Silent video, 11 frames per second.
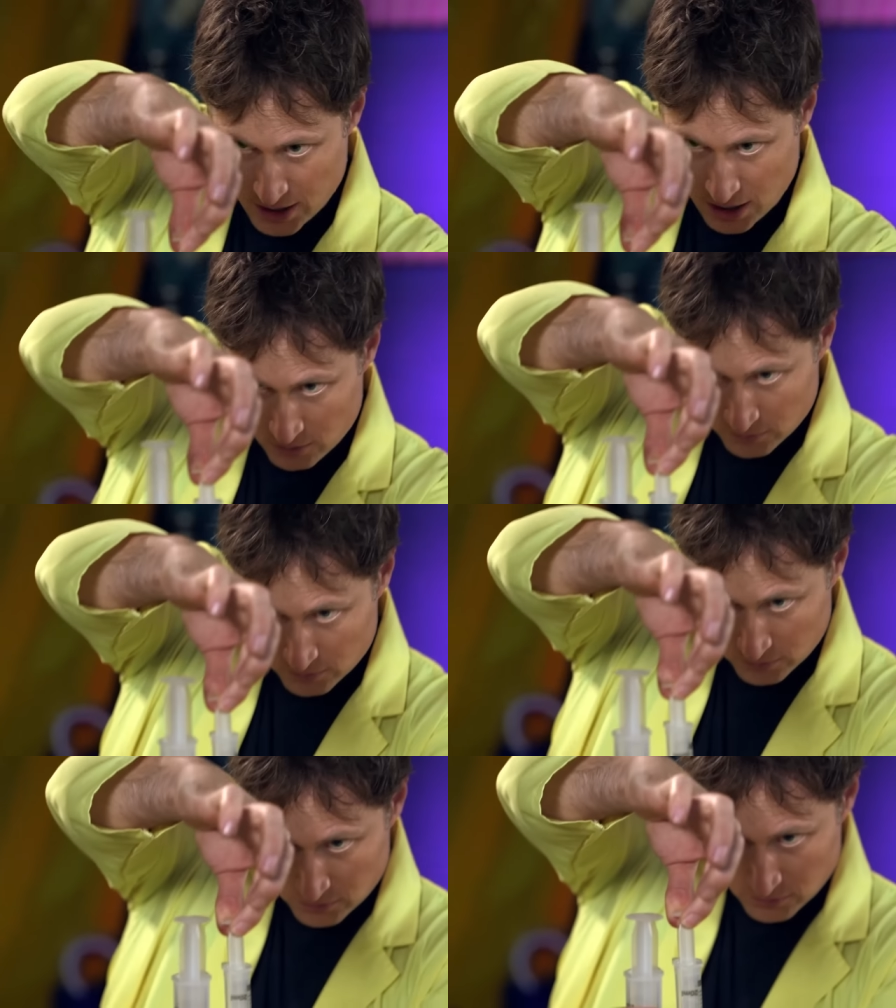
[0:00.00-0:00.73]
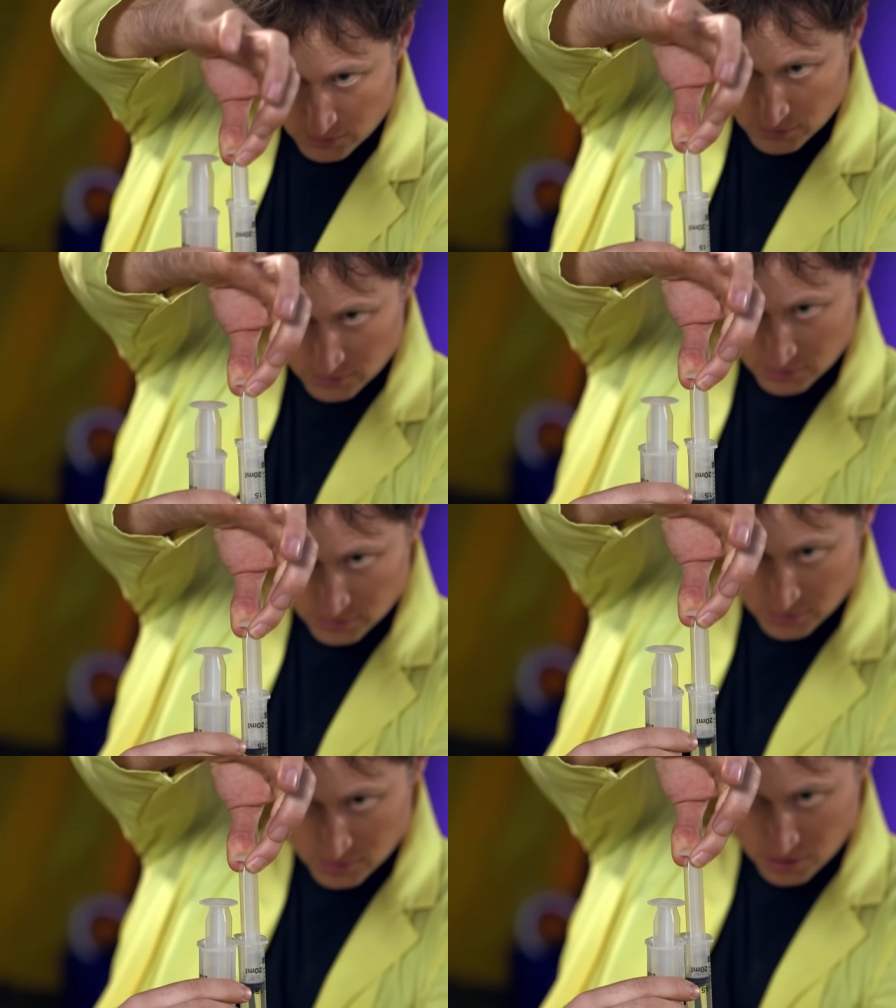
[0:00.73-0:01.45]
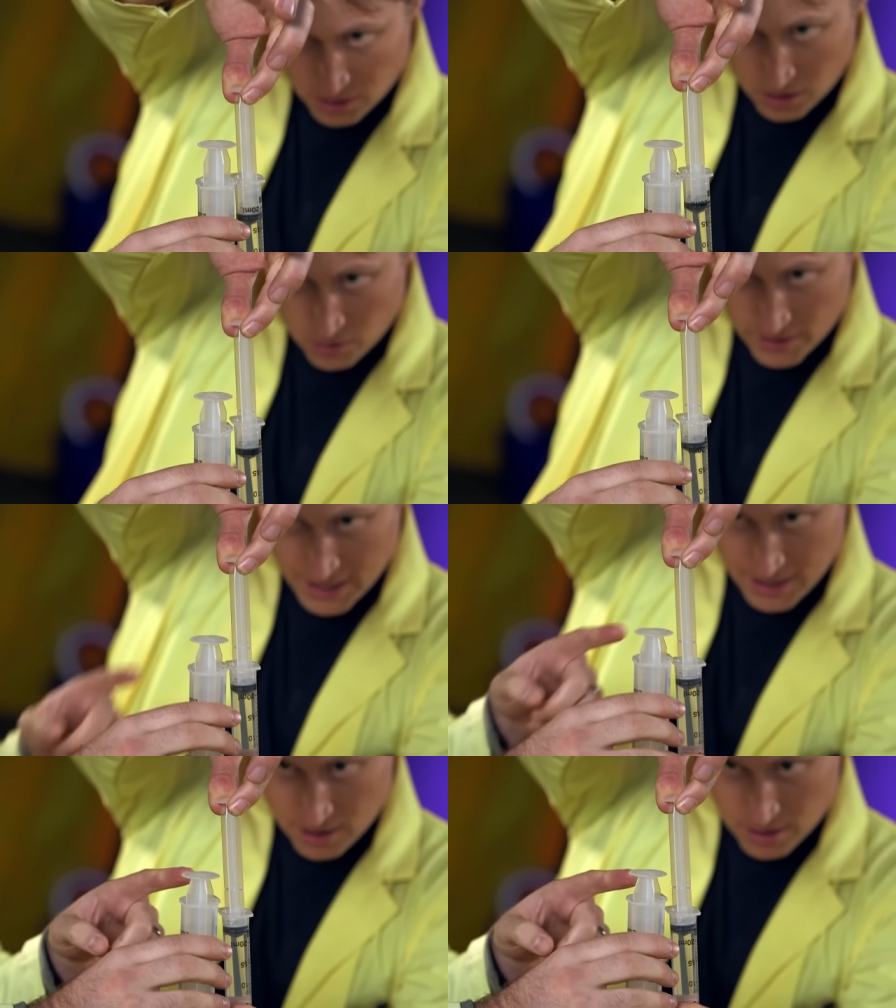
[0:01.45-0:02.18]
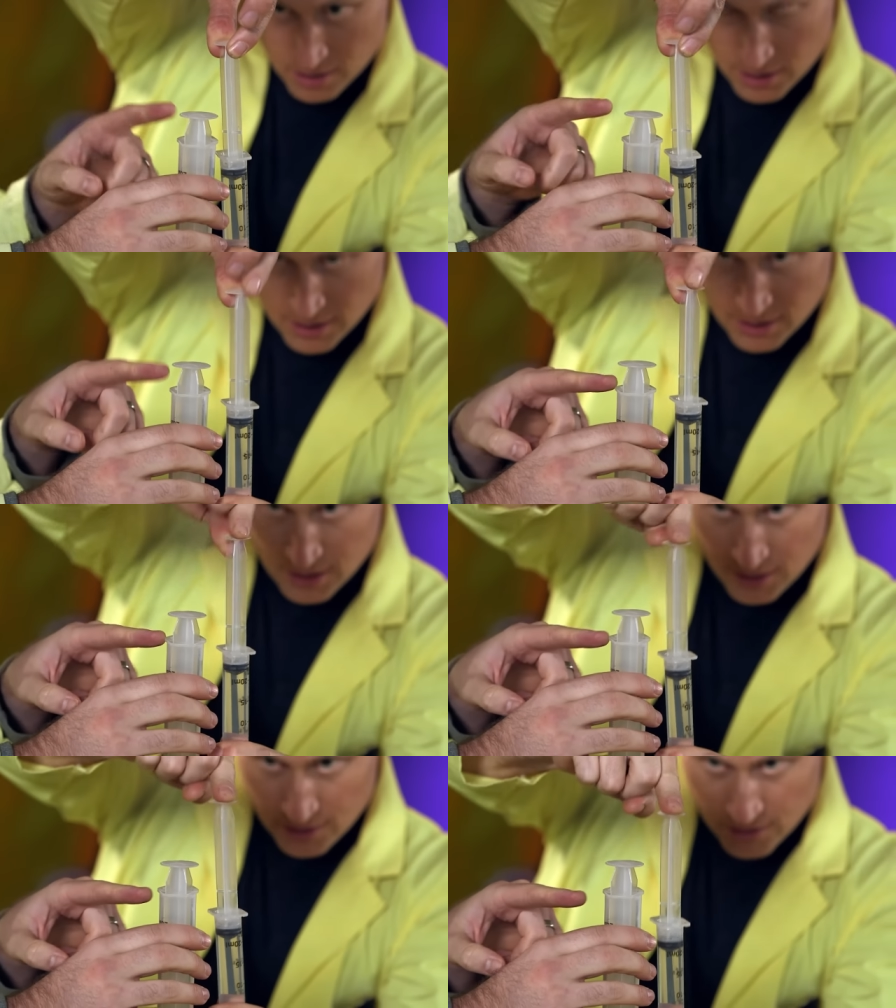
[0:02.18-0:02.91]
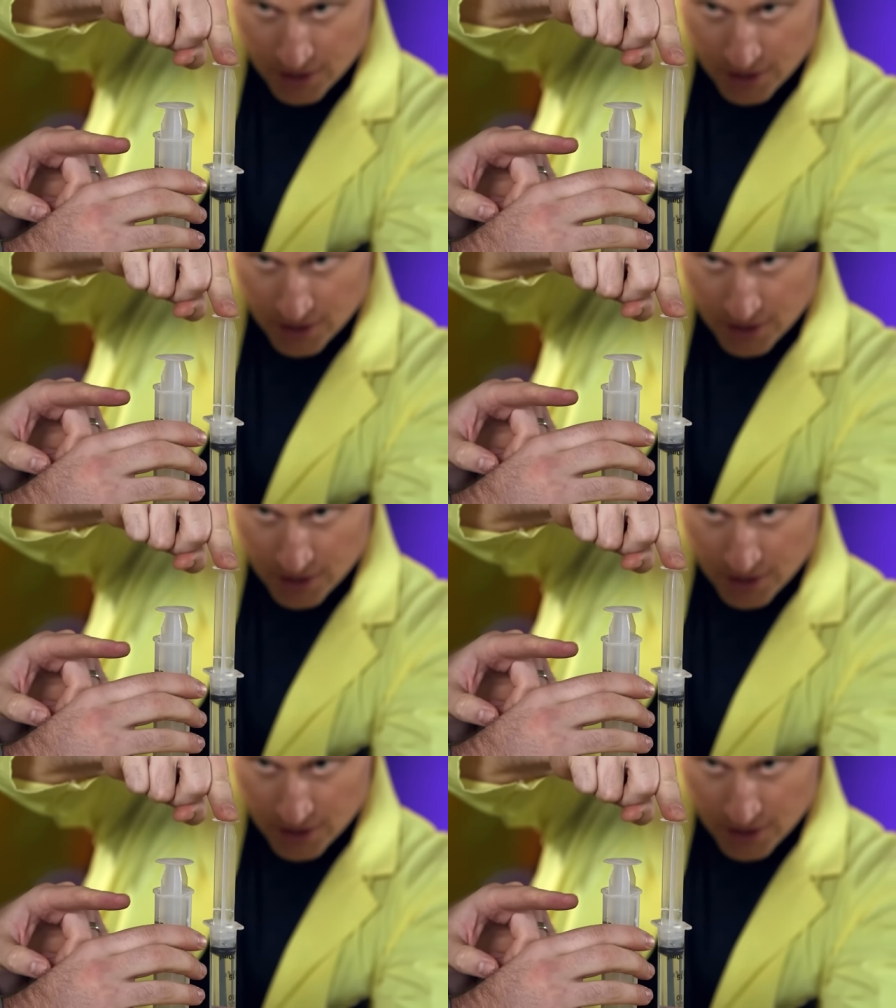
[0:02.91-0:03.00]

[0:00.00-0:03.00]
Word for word: see. See how far this one goes? And this one's